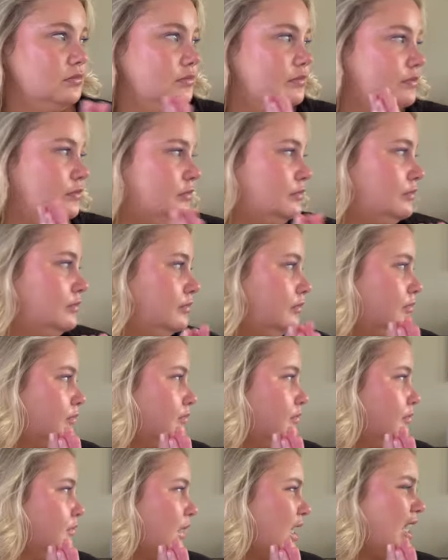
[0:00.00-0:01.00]

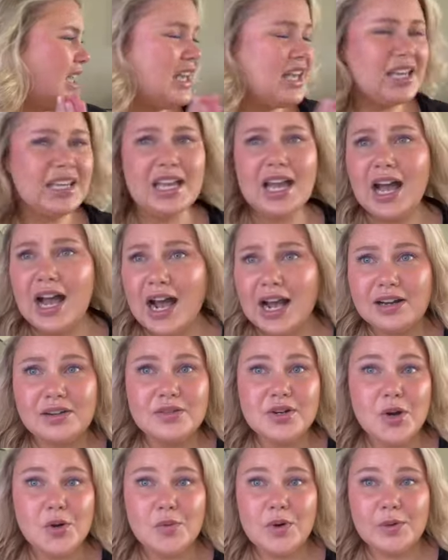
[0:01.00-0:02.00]
yeah, I don't
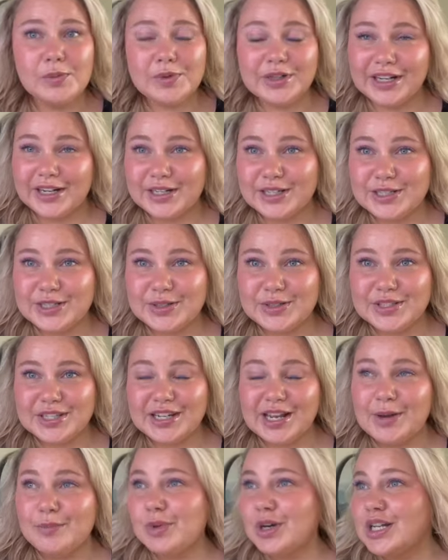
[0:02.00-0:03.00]
know what we're gonna do
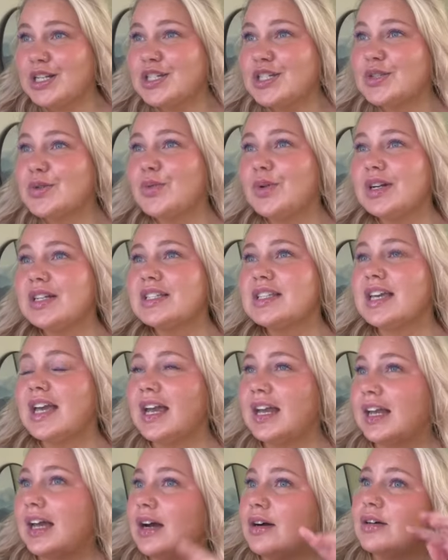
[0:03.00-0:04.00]
today, but I just wanted to
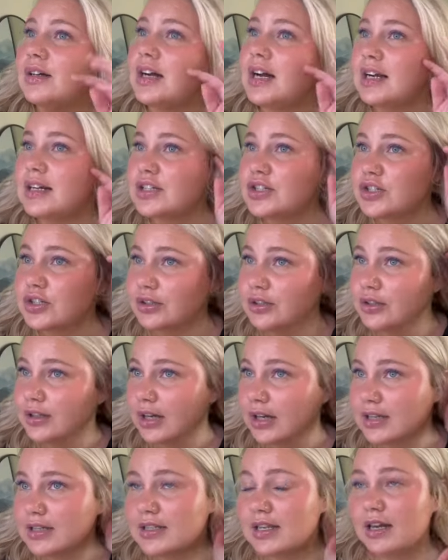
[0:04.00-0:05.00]
hang out and kind of show you
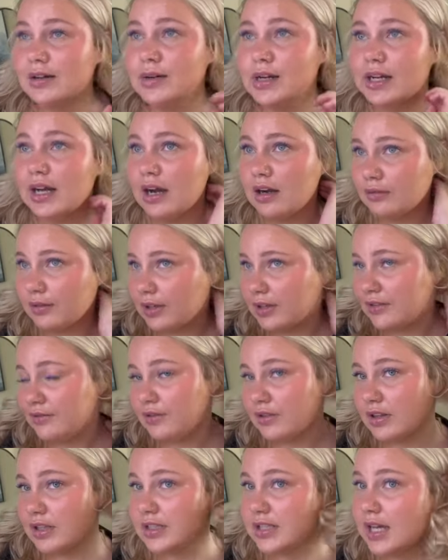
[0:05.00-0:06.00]
guys how I got ready
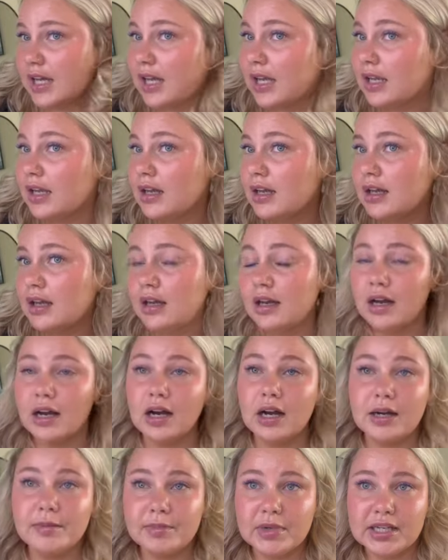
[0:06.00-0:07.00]
for the day.
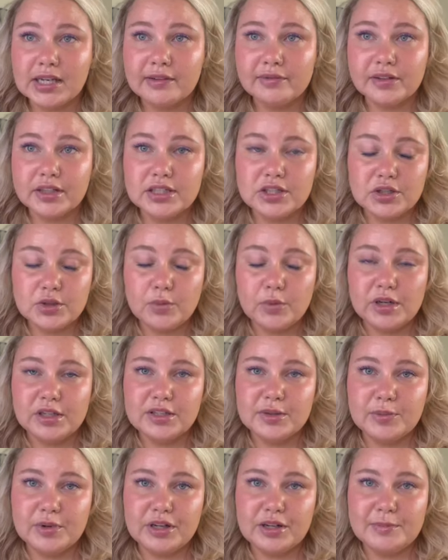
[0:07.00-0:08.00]
I definitely just wanted to
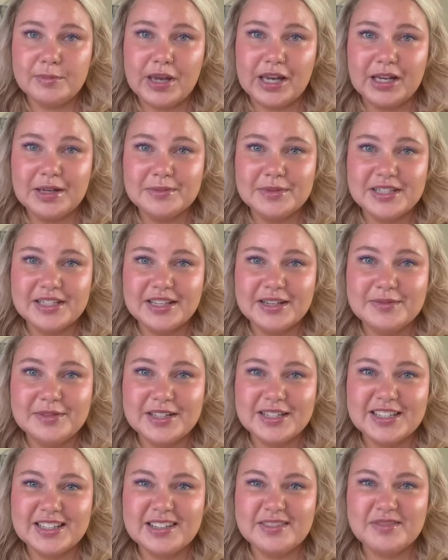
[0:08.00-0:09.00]
put on makeup today
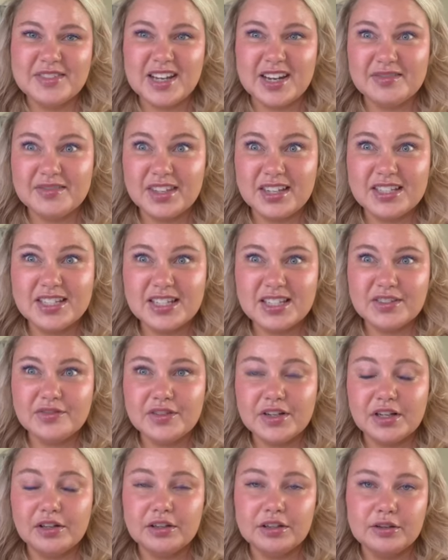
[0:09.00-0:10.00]
because sometimes I just
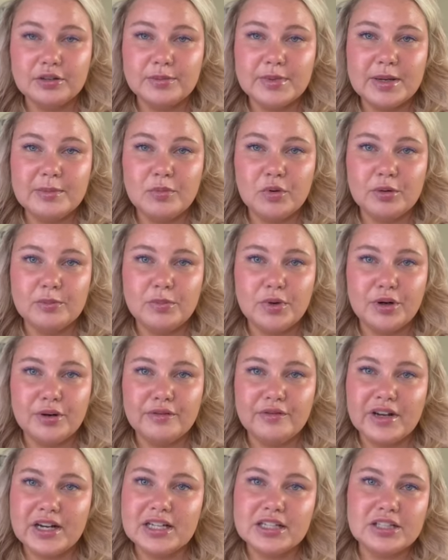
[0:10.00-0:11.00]
feel a little bit more
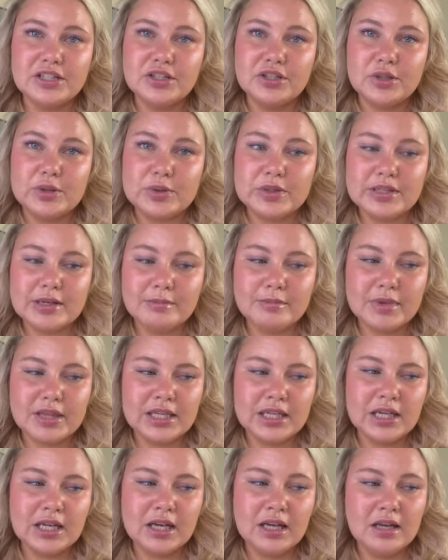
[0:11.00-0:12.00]
motivated to do
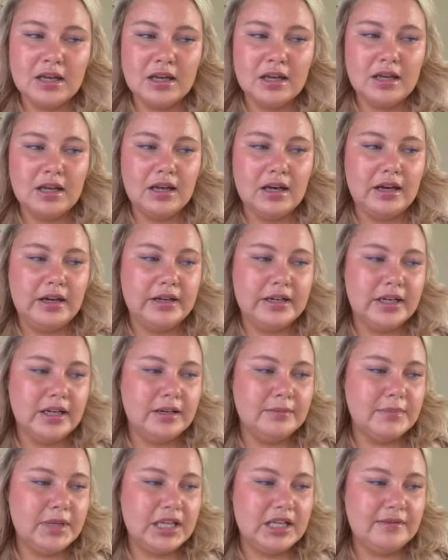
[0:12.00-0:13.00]
something,
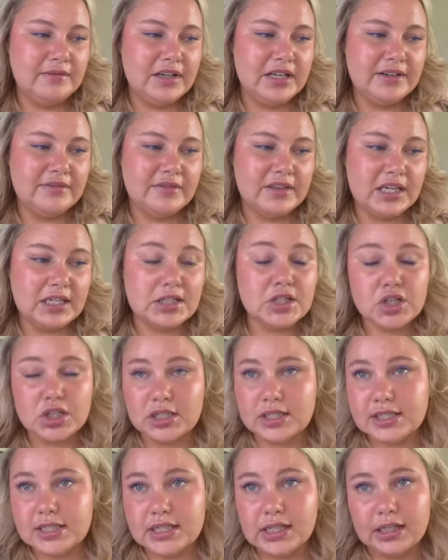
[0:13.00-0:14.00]
even if that's
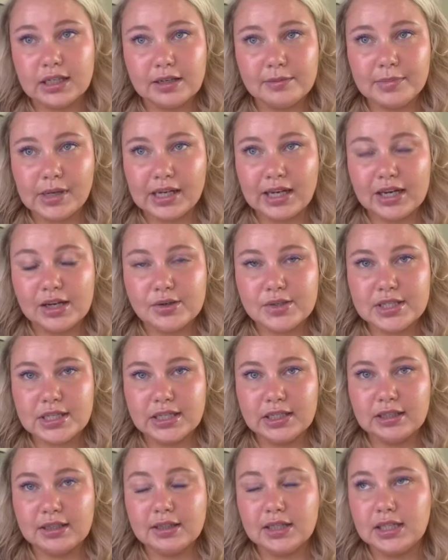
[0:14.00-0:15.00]
just staying in my house
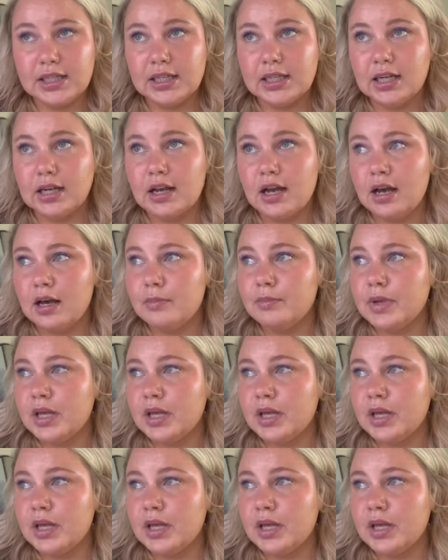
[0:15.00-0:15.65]
and cleaning up.